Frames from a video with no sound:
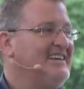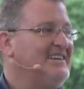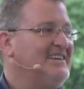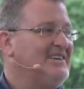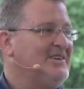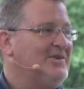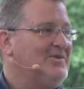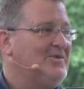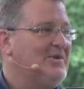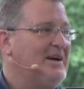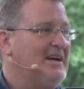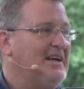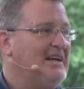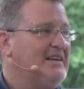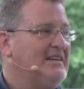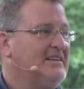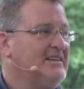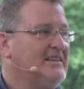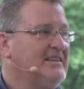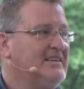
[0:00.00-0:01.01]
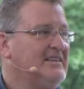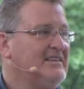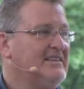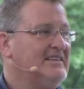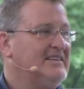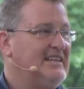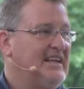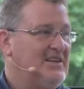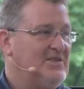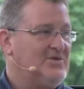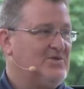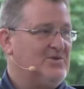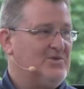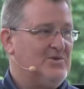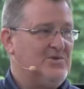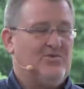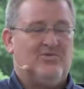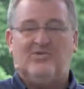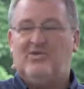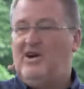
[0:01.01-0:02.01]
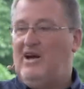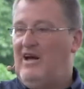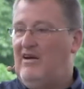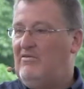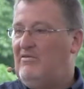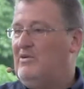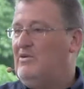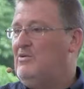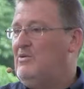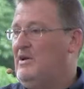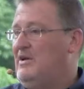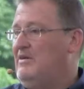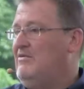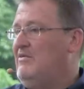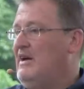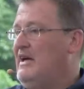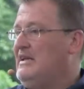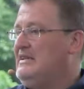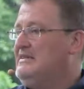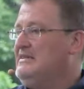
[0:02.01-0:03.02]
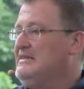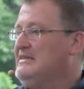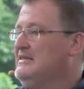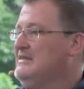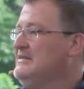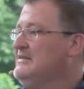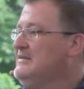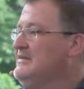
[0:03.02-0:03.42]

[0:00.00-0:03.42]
And you know what? That's true for every one of us.